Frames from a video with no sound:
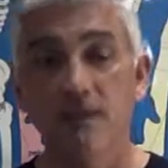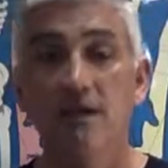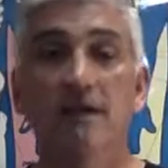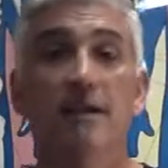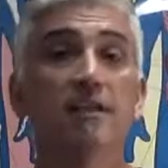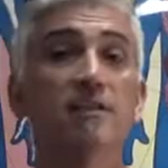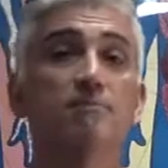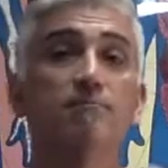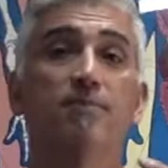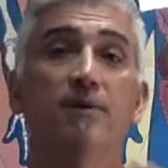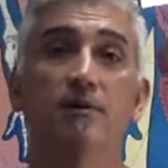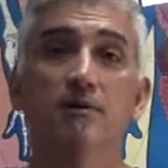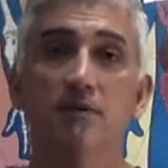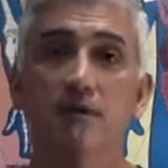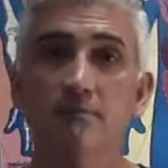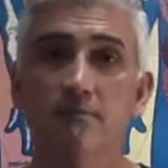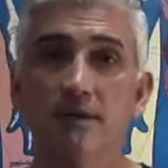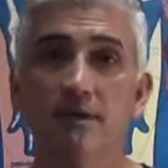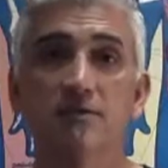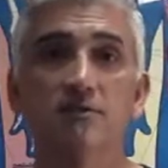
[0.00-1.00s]
It's building
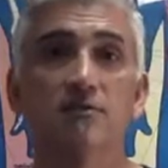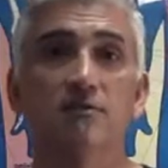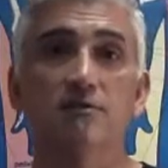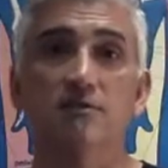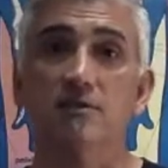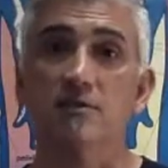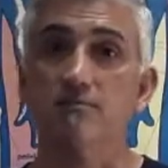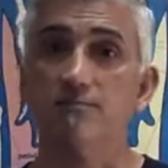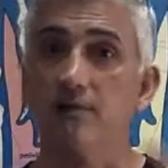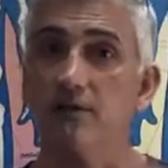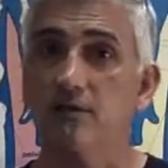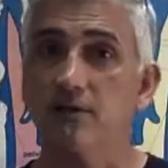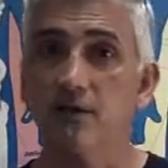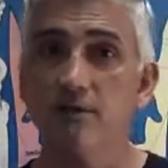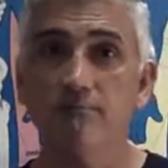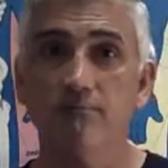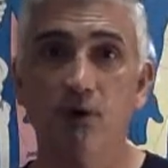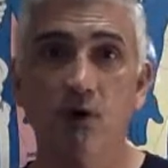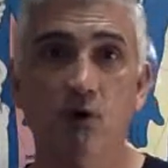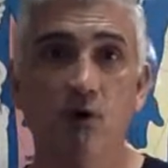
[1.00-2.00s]
muscles, it's building
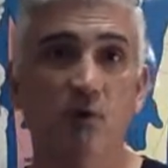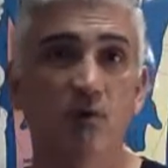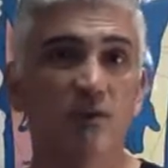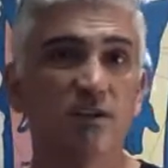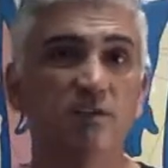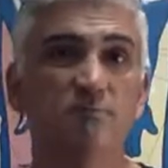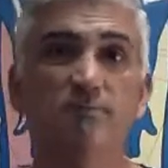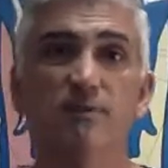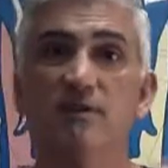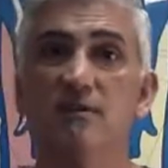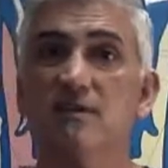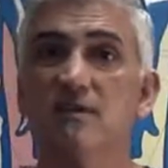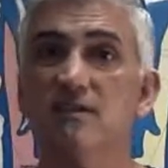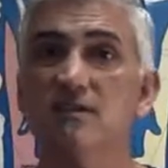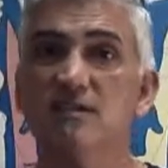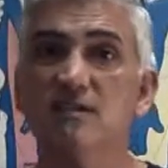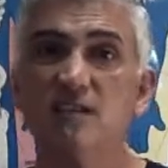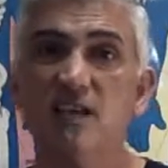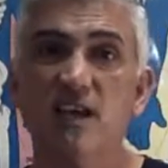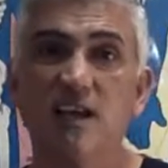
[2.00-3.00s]
bone, it's building
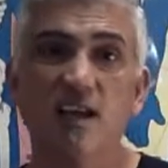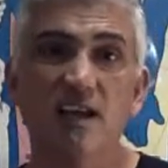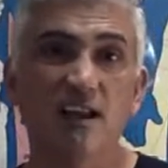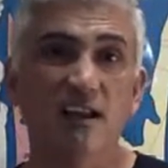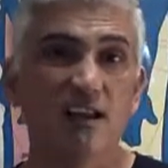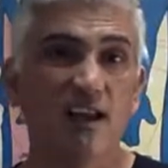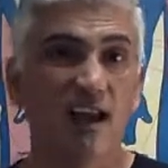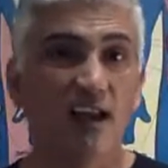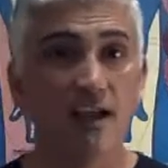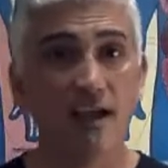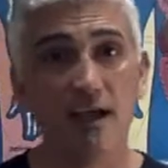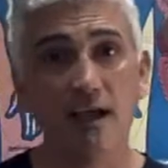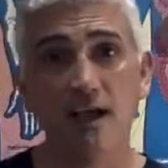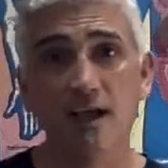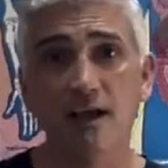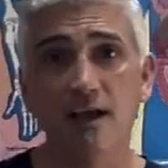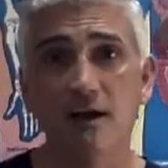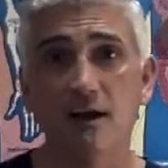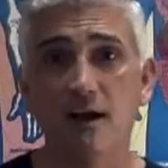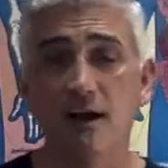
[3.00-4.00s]
skin,
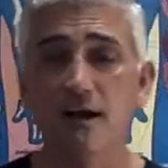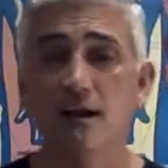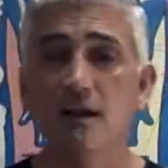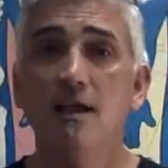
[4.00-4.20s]
hair.